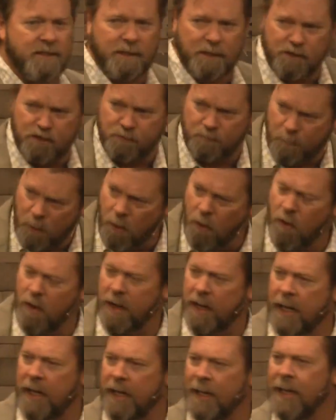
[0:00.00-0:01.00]
this
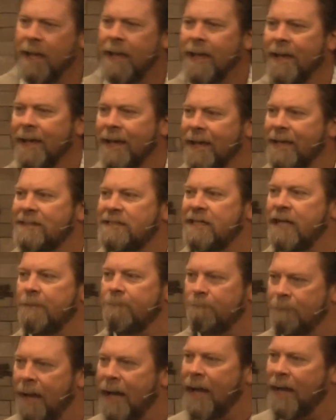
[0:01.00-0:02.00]
morning is that
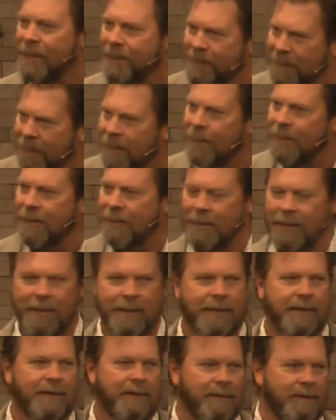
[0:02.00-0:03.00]
my
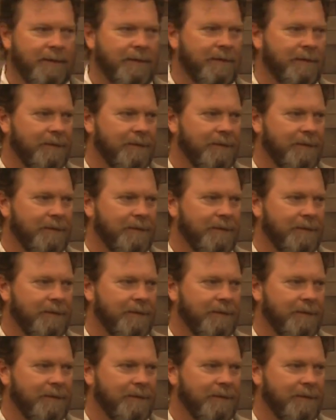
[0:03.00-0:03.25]
God